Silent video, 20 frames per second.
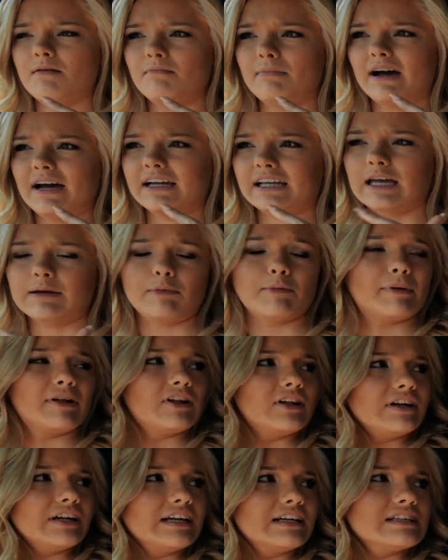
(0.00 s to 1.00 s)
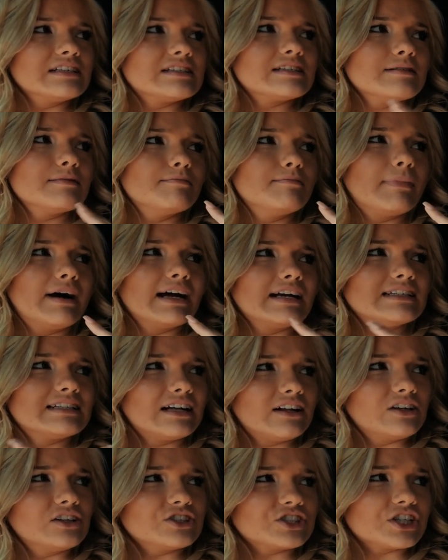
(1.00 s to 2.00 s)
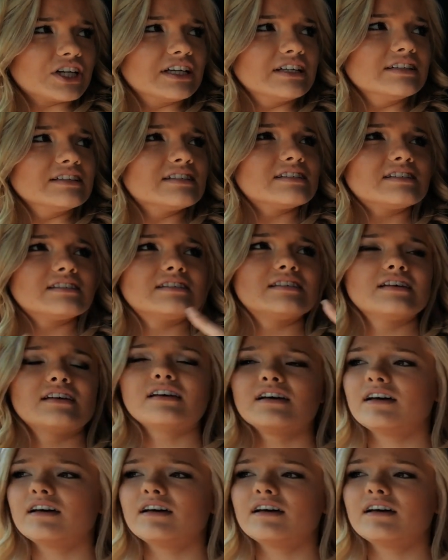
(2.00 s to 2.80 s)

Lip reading: my capabilities, my intelligence,